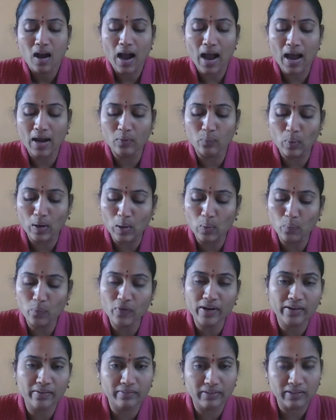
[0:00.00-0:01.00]
and
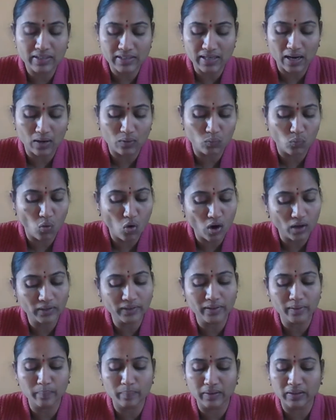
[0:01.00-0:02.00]
welfare, release
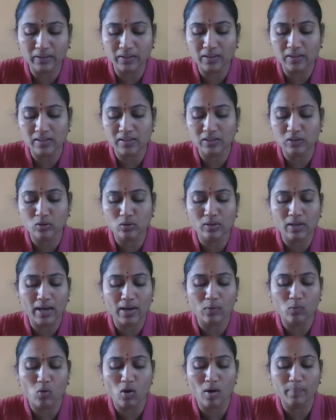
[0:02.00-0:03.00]
unwanted materials into the
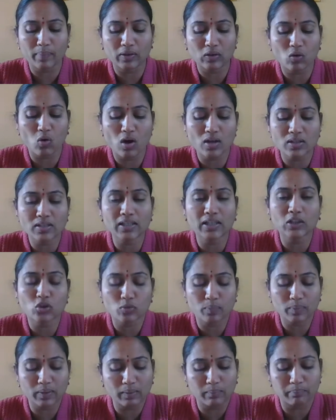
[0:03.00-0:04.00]
environment, causing it to
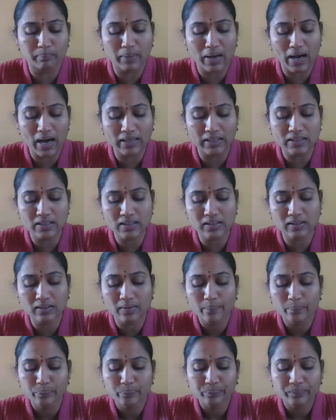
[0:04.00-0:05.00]
be imbalanced,
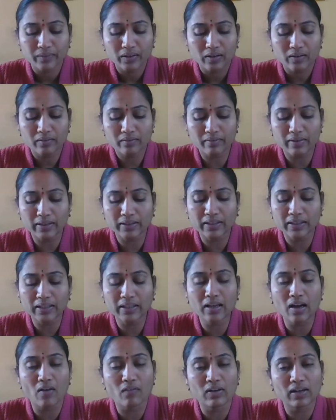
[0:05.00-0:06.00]

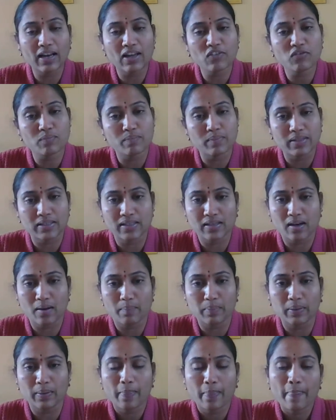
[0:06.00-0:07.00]
rendering our life
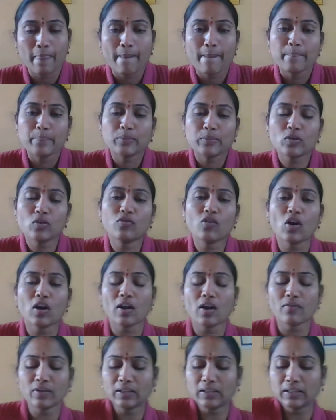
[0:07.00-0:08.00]
miserable. So for
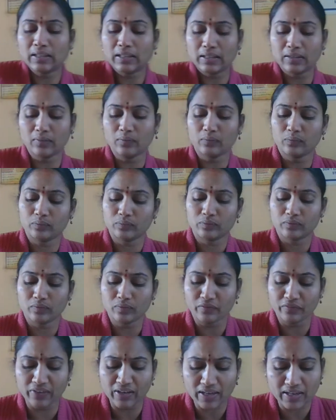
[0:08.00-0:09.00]
our need,
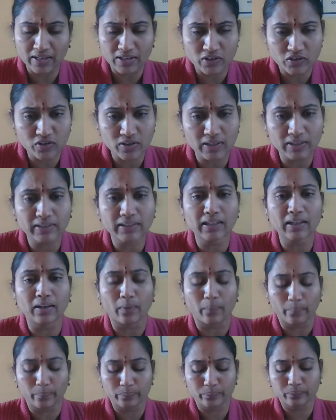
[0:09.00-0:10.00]
we are constructing,
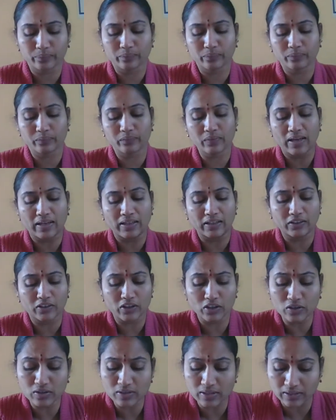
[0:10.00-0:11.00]
we are
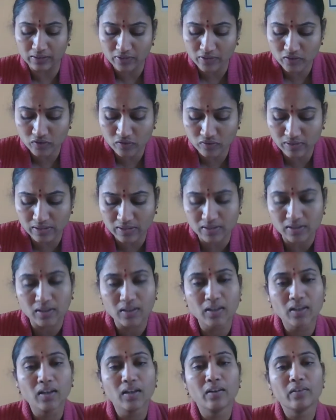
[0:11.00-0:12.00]
introduced industries,
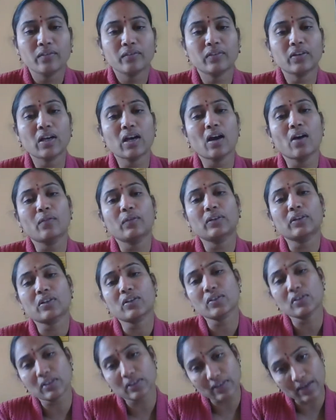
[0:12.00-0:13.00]
we have
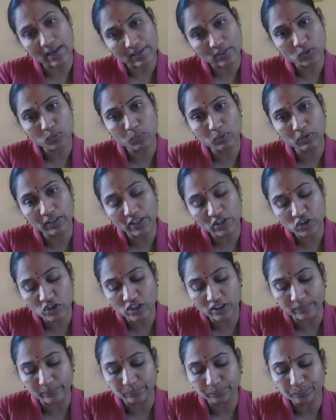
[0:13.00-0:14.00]
introduced transportation